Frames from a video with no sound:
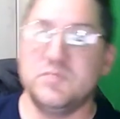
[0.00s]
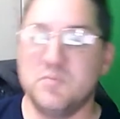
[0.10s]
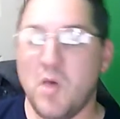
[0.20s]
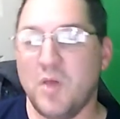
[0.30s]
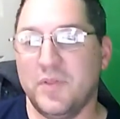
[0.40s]

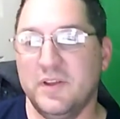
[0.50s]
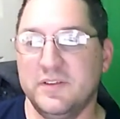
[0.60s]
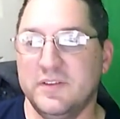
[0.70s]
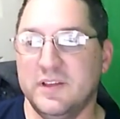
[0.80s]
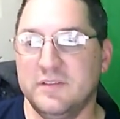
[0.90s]
things
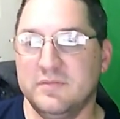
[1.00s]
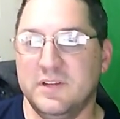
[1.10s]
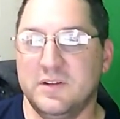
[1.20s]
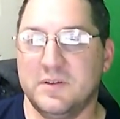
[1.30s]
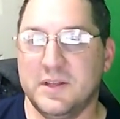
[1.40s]
that, you know,
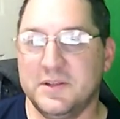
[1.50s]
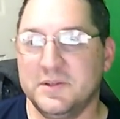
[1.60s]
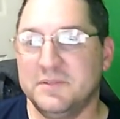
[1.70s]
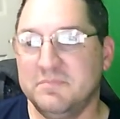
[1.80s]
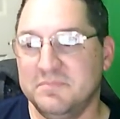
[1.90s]
I could
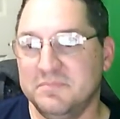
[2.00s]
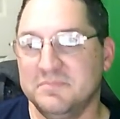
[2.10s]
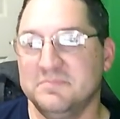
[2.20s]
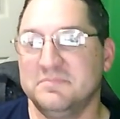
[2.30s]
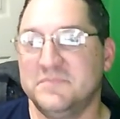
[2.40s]

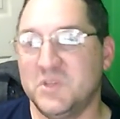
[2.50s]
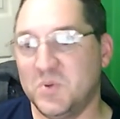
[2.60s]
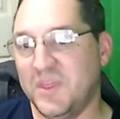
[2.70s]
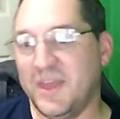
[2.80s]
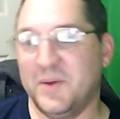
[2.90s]
do
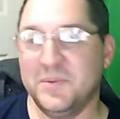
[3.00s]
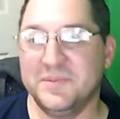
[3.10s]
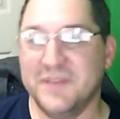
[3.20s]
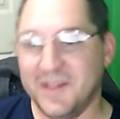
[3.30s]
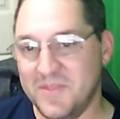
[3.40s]
without
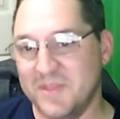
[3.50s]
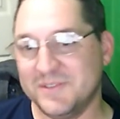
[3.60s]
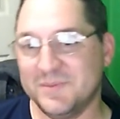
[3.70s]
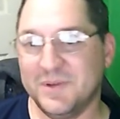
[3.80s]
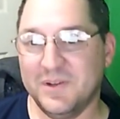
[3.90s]
on this
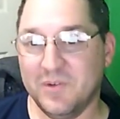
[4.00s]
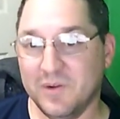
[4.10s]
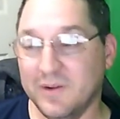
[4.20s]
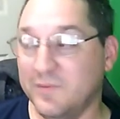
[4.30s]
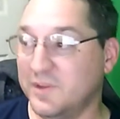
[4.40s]
one, or I
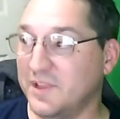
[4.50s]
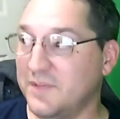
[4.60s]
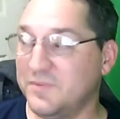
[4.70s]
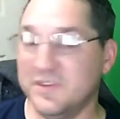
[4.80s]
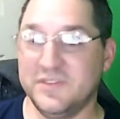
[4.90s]
would love to
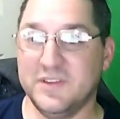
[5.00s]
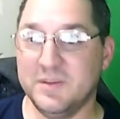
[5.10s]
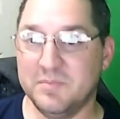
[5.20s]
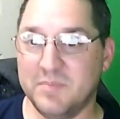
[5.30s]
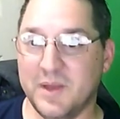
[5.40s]
see
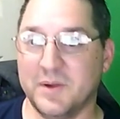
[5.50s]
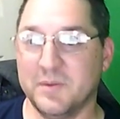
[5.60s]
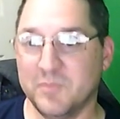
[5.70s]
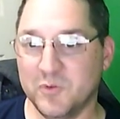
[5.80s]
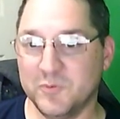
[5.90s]
better
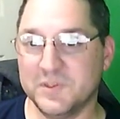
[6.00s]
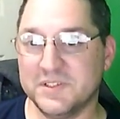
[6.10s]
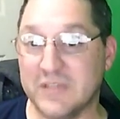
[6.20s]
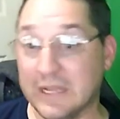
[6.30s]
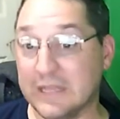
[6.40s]
improvements
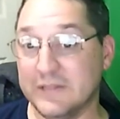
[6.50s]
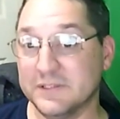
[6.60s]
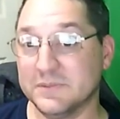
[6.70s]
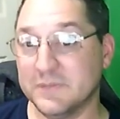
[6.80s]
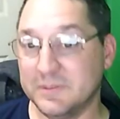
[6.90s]
done on this
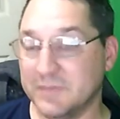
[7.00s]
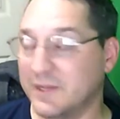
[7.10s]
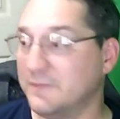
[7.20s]
one, but